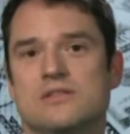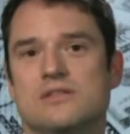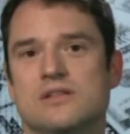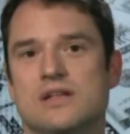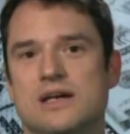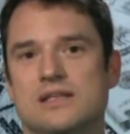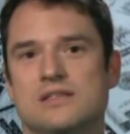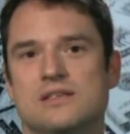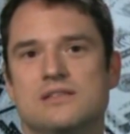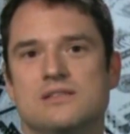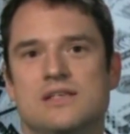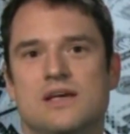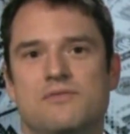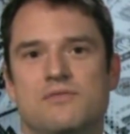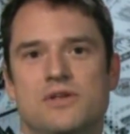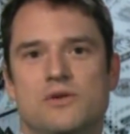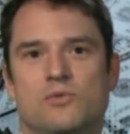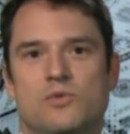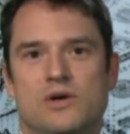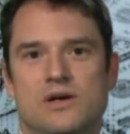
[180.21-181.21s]

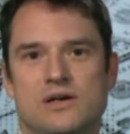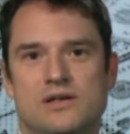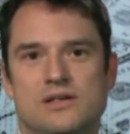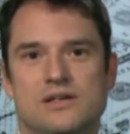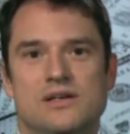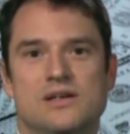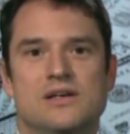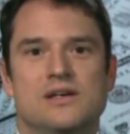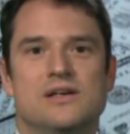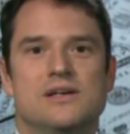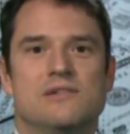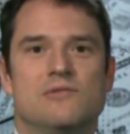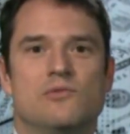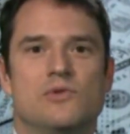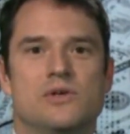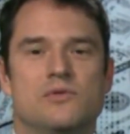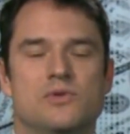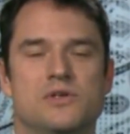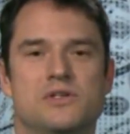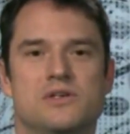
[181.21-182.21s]
1971,
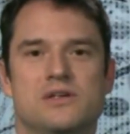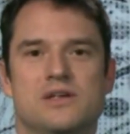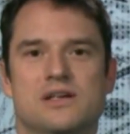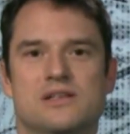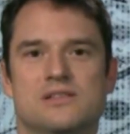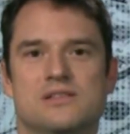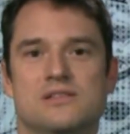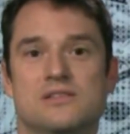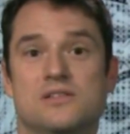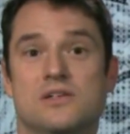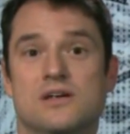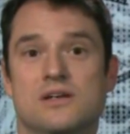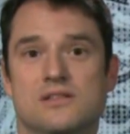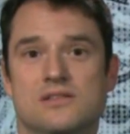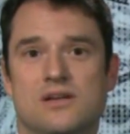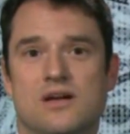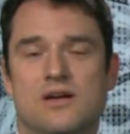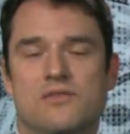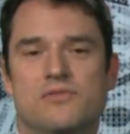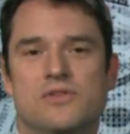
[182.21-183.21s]
when Richard Nixon took
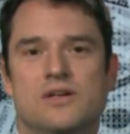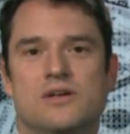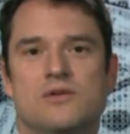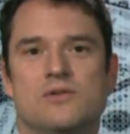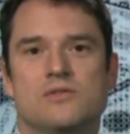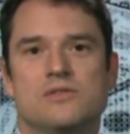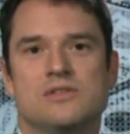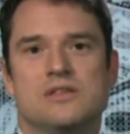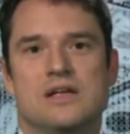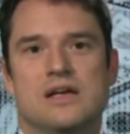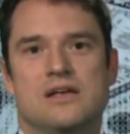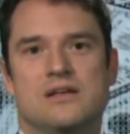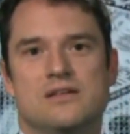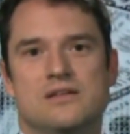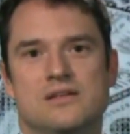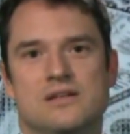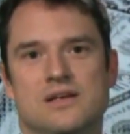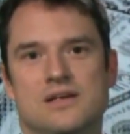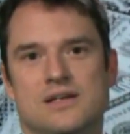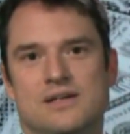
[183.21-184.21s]
us off the gold
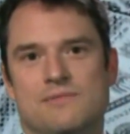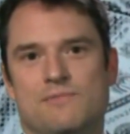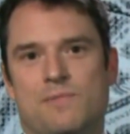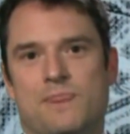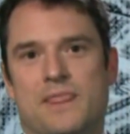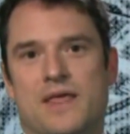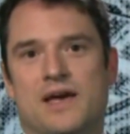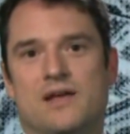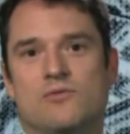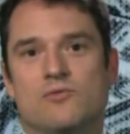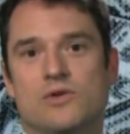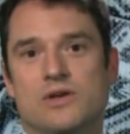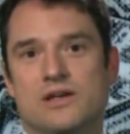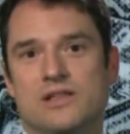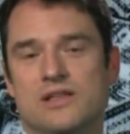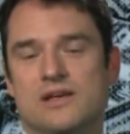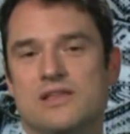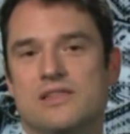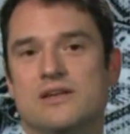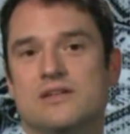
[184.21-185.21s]
standard. And
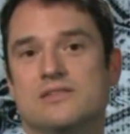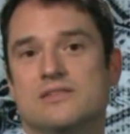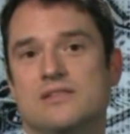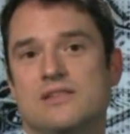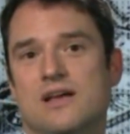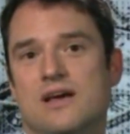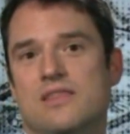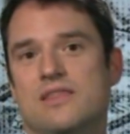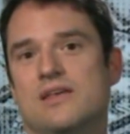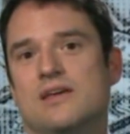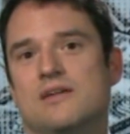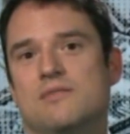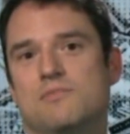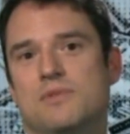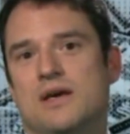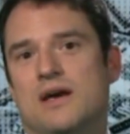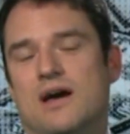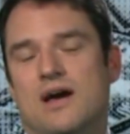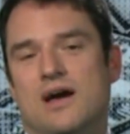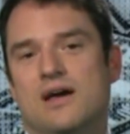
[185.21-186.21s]
really, there's nothing
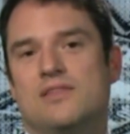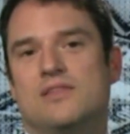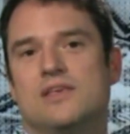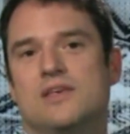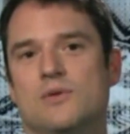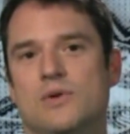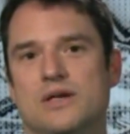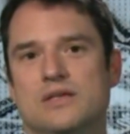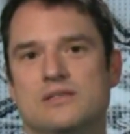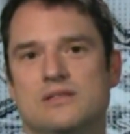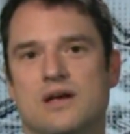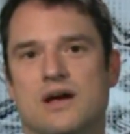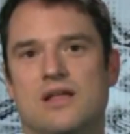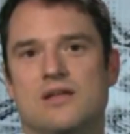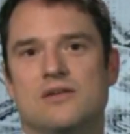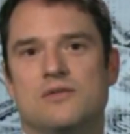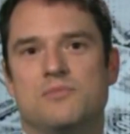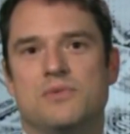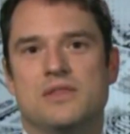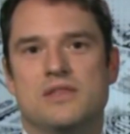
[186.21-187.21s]
behind the U.S.
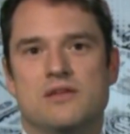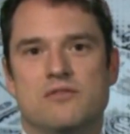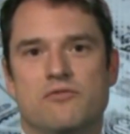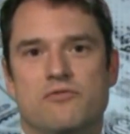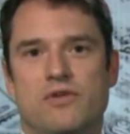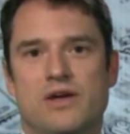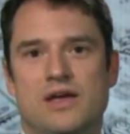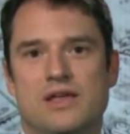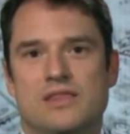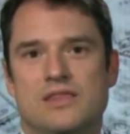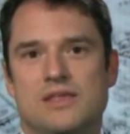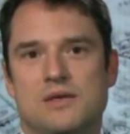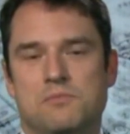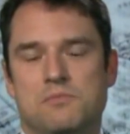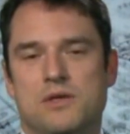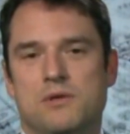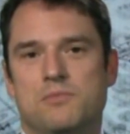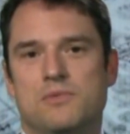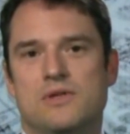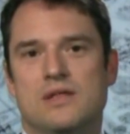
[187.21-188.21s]
dollar but the faith that
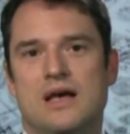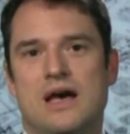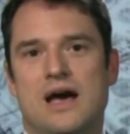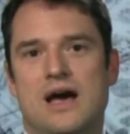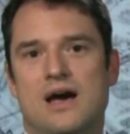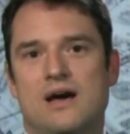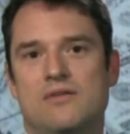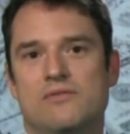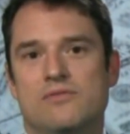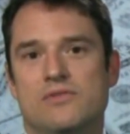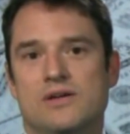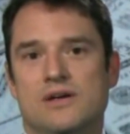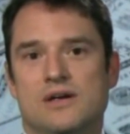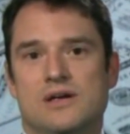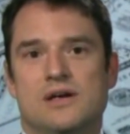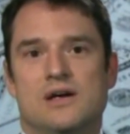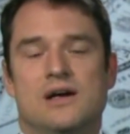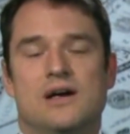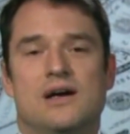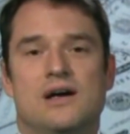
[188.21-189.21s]
people have
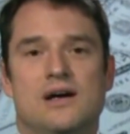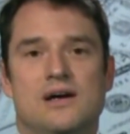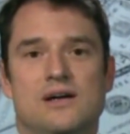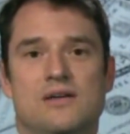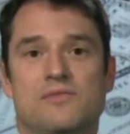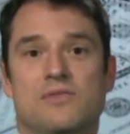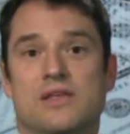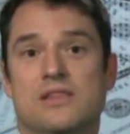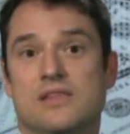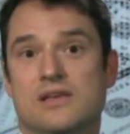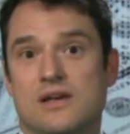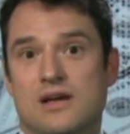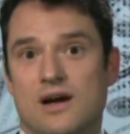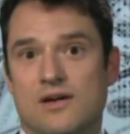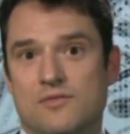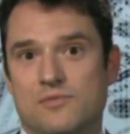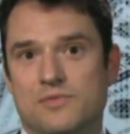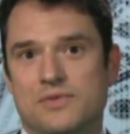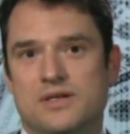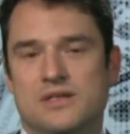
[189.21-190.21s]
that the
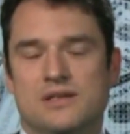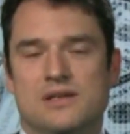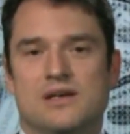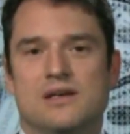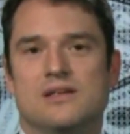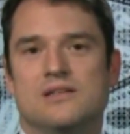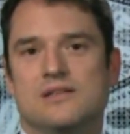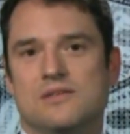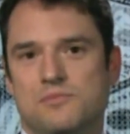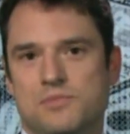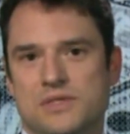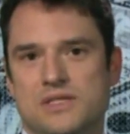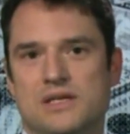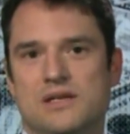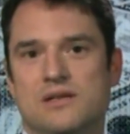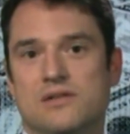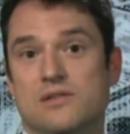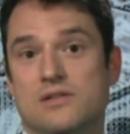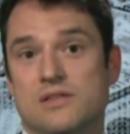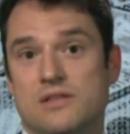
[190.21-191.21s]
government, and in
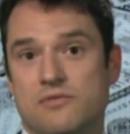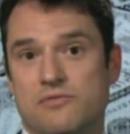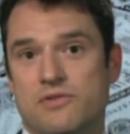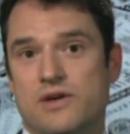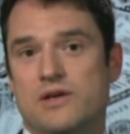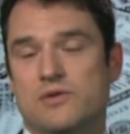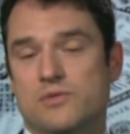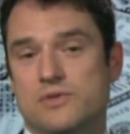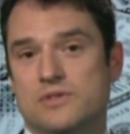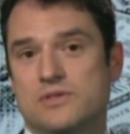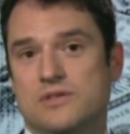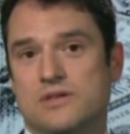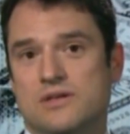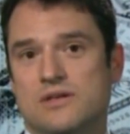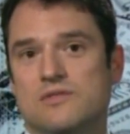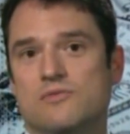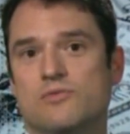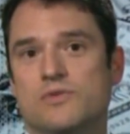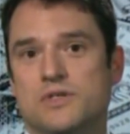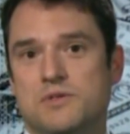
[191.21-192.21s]
particular the Federal
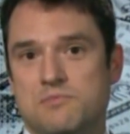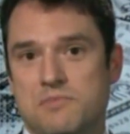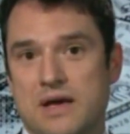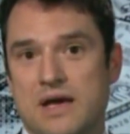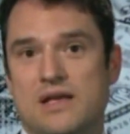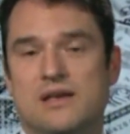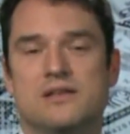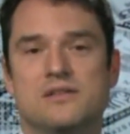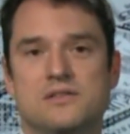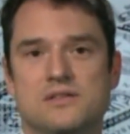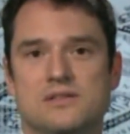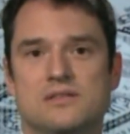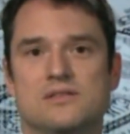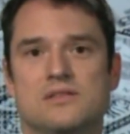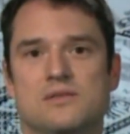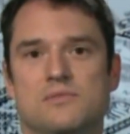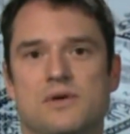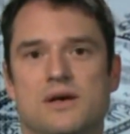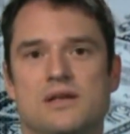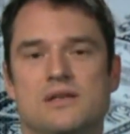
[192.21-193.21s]
Reserve, which manages
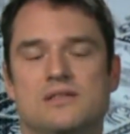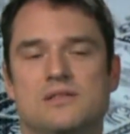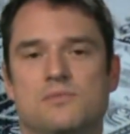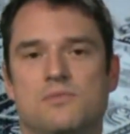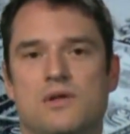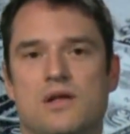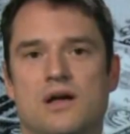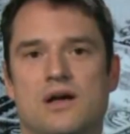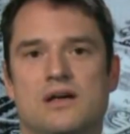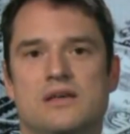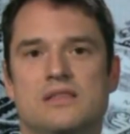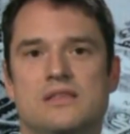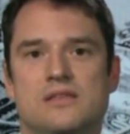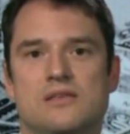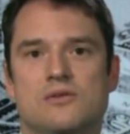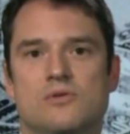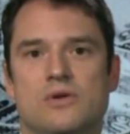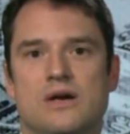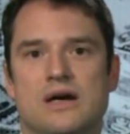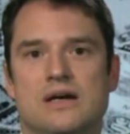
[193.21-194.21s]
the money supply in the
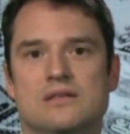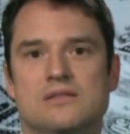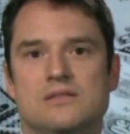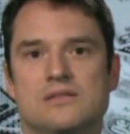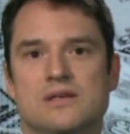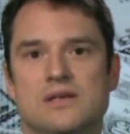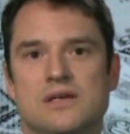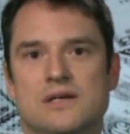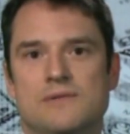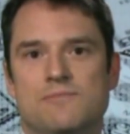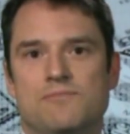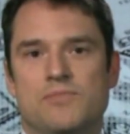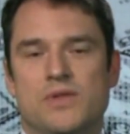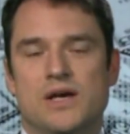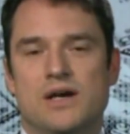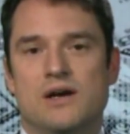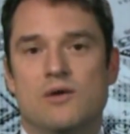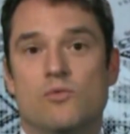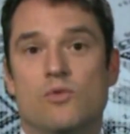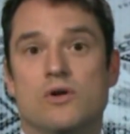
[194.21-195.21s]
U.S.,
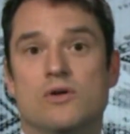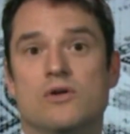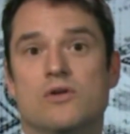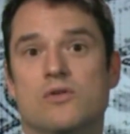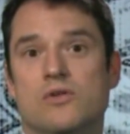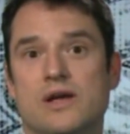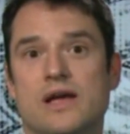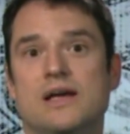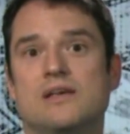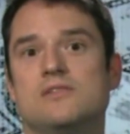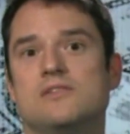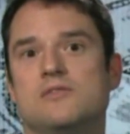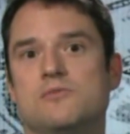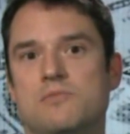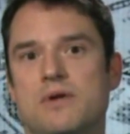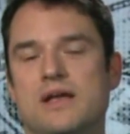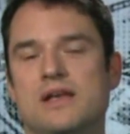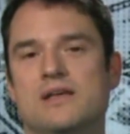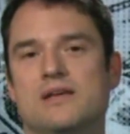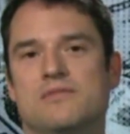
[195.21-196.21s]
won't create too
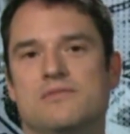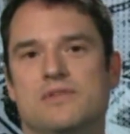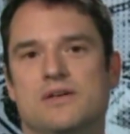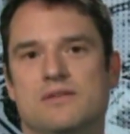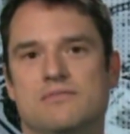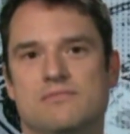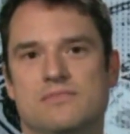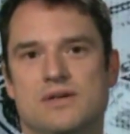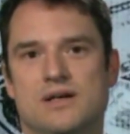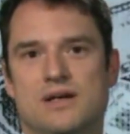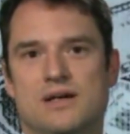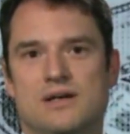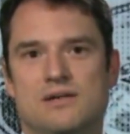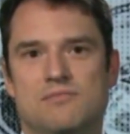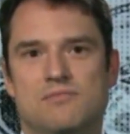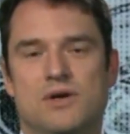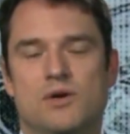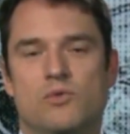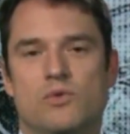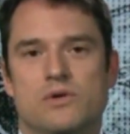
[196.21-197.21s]
many of them.
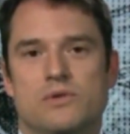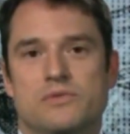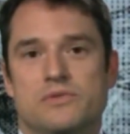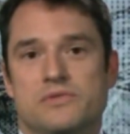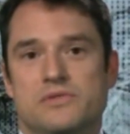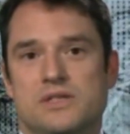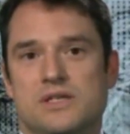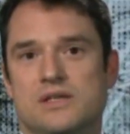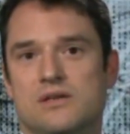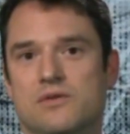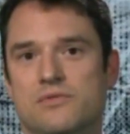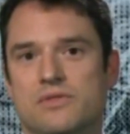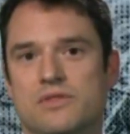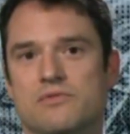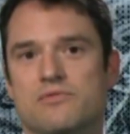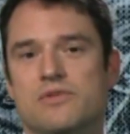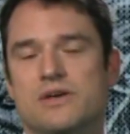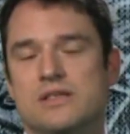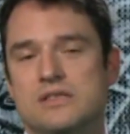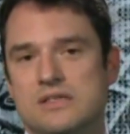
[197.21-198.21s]
But what we've seen over the
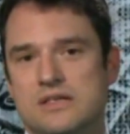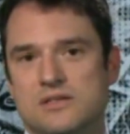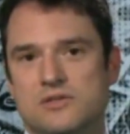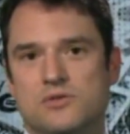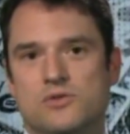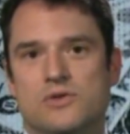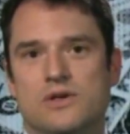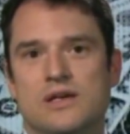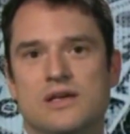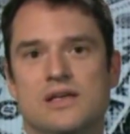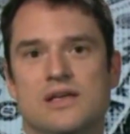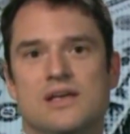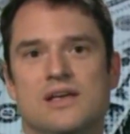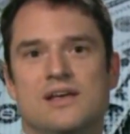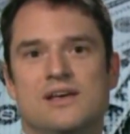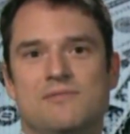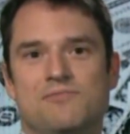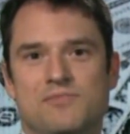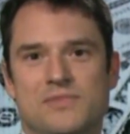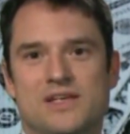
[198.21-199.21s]
Fed's history
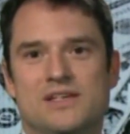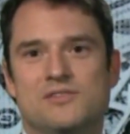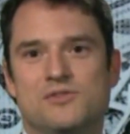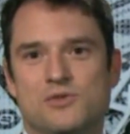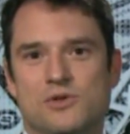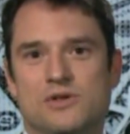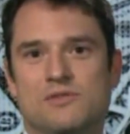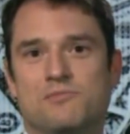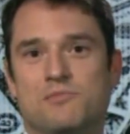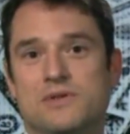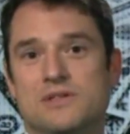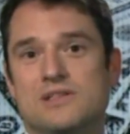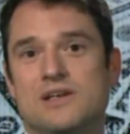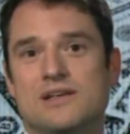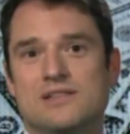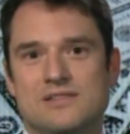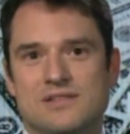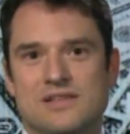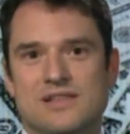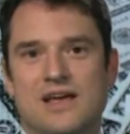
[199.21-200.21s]
is sort of
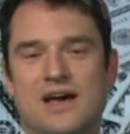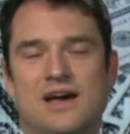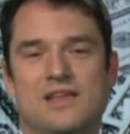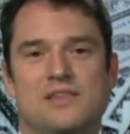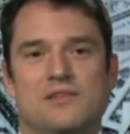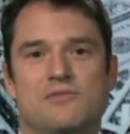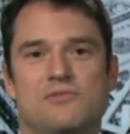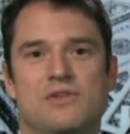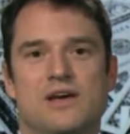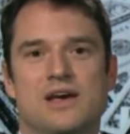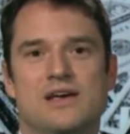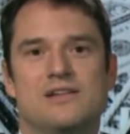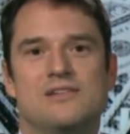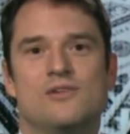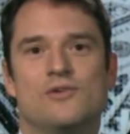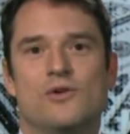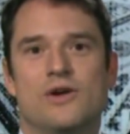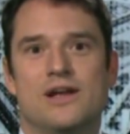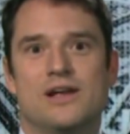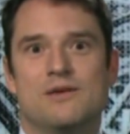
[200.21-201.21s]
precisely that, the
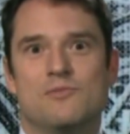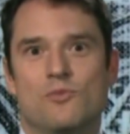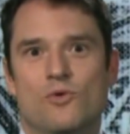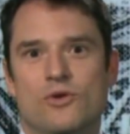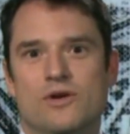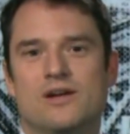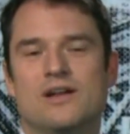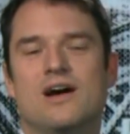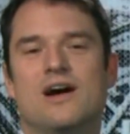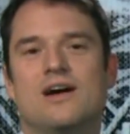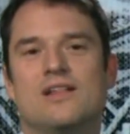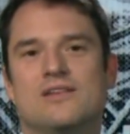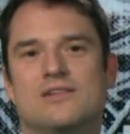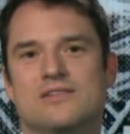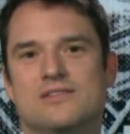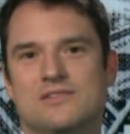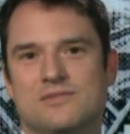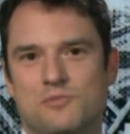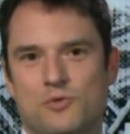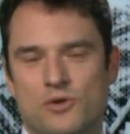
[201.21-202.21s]
Fed creating more
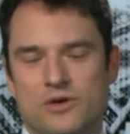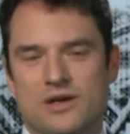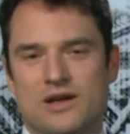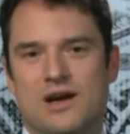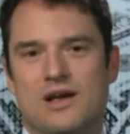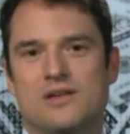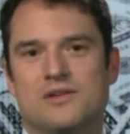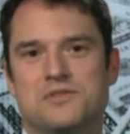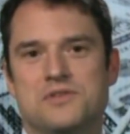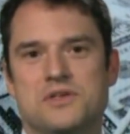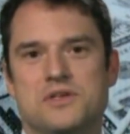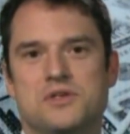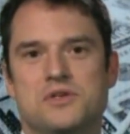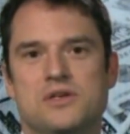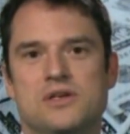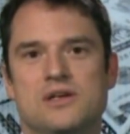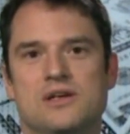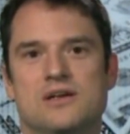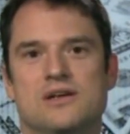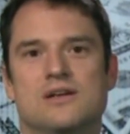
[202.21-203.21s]
dollars and more dollars each
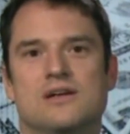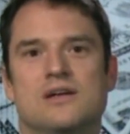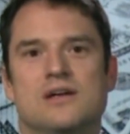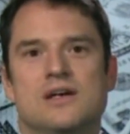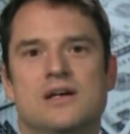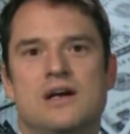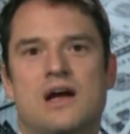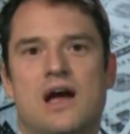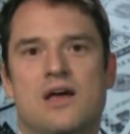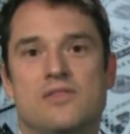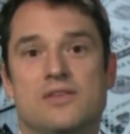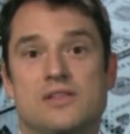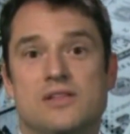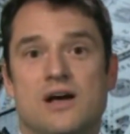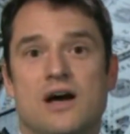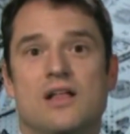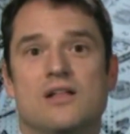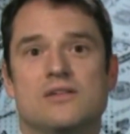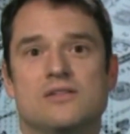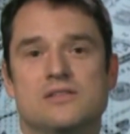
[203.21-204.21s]
year, and the
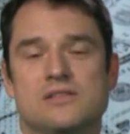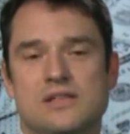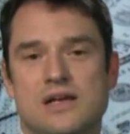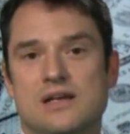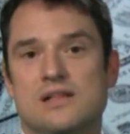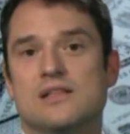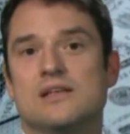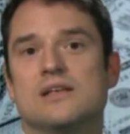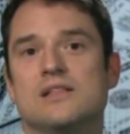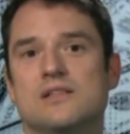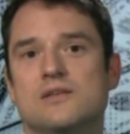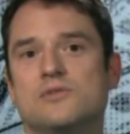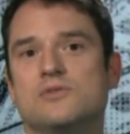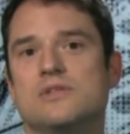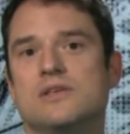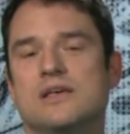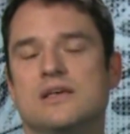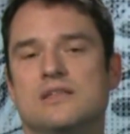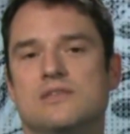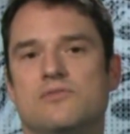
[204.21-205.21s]
dollar steadily
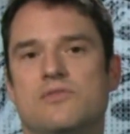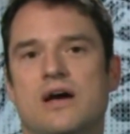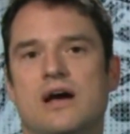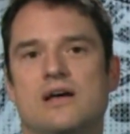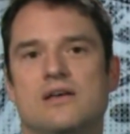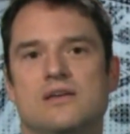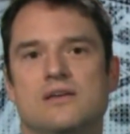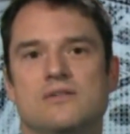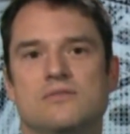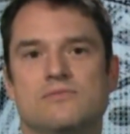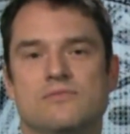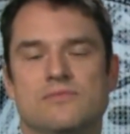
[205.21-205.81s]
losing its value.